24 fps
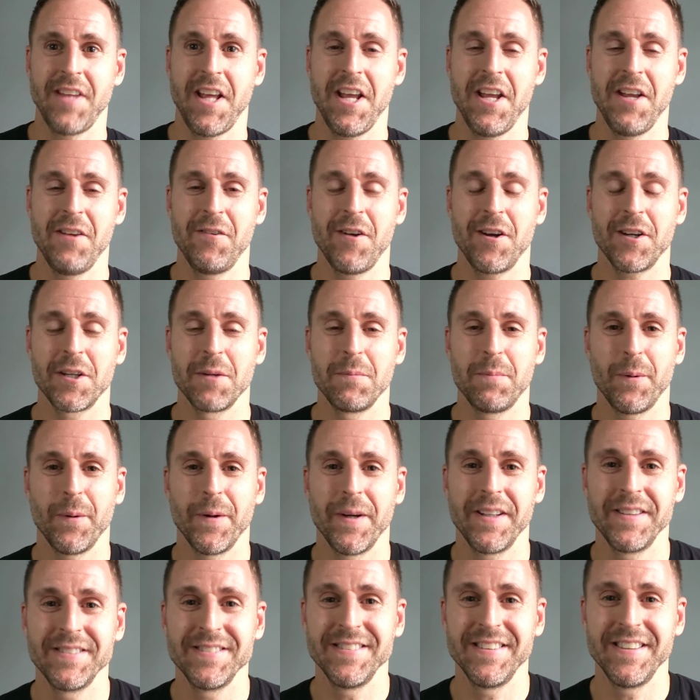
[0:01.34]
Hey, Rocky
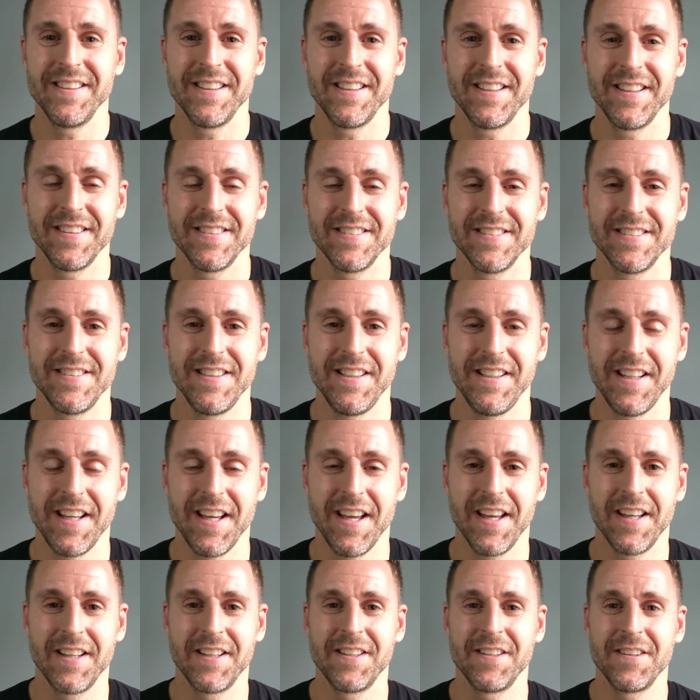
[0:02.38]
Point, it is the
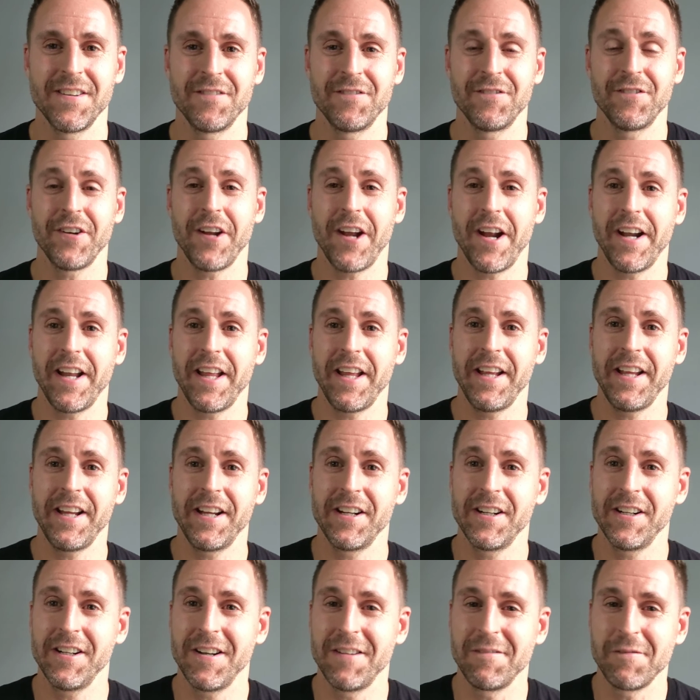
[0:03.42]
end of Friday
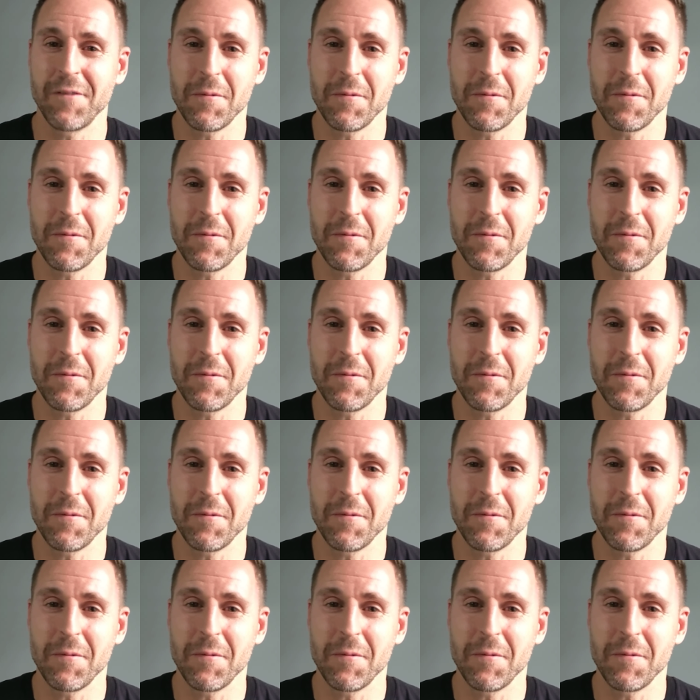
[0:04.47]
here.